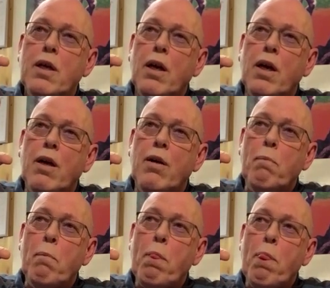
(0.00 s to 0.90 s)

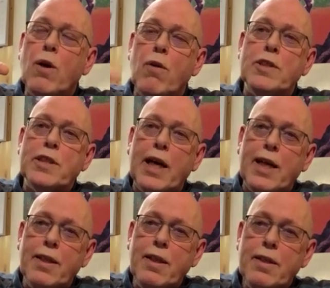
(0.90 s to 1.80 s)
um, cover
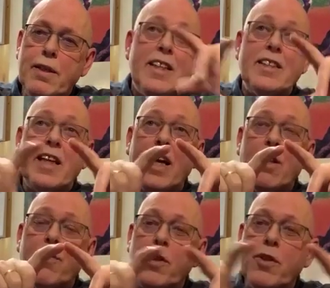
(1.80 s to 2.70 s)
scan, a scan
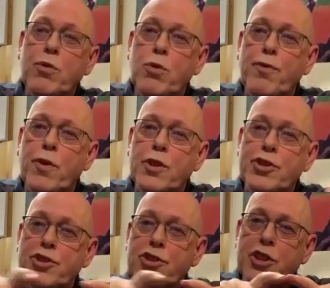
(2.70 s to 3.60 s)
of the two first
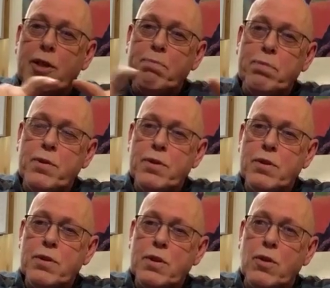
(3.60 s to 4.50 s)

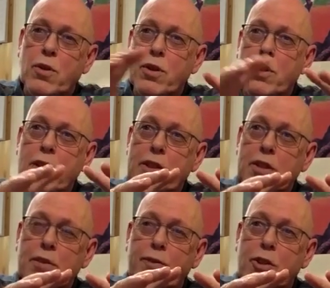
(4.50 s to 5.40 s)
strips or
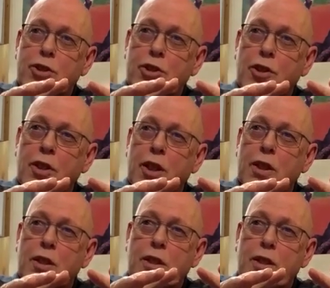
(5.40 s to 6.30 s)
first Sunday
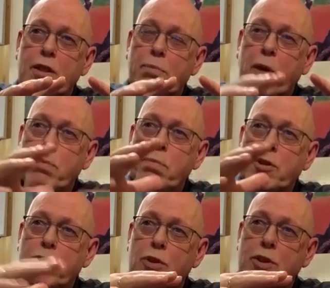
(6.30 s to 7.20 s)
in the paper
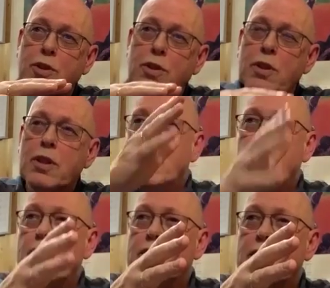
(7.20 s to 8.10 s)
stories,
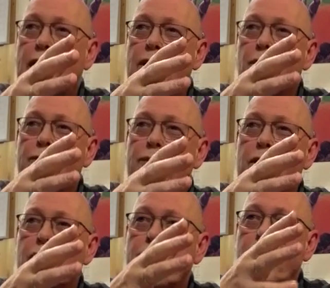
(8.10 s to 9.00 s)
a scan of
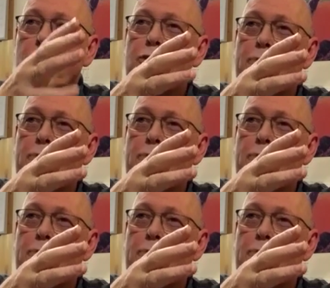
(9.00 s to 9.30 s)
the first